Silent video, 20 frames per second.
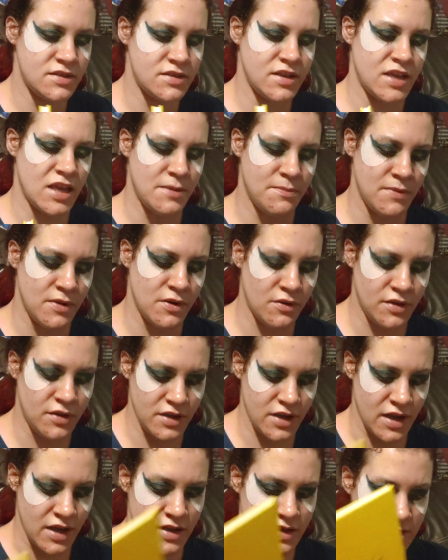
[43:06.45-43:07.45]
to keep it all
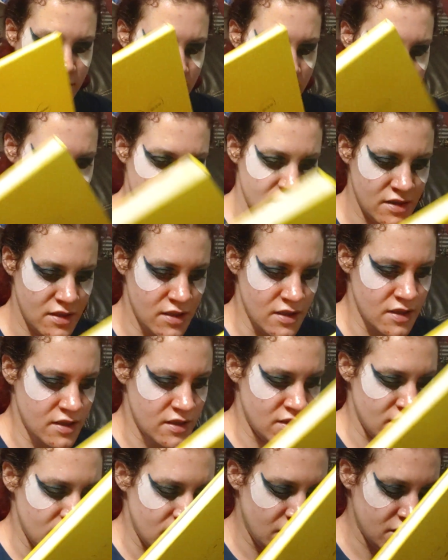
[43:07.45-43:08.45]
nice.
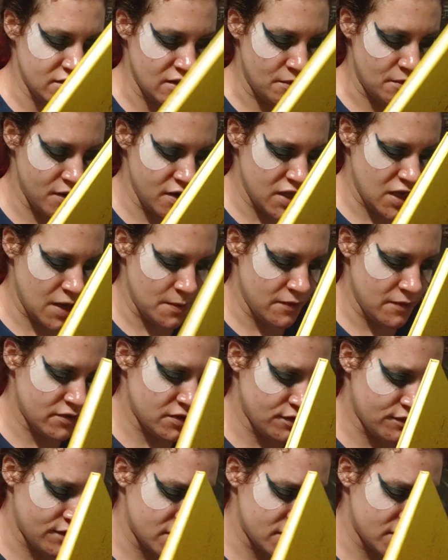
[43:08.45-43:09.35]
Because I want to keep it for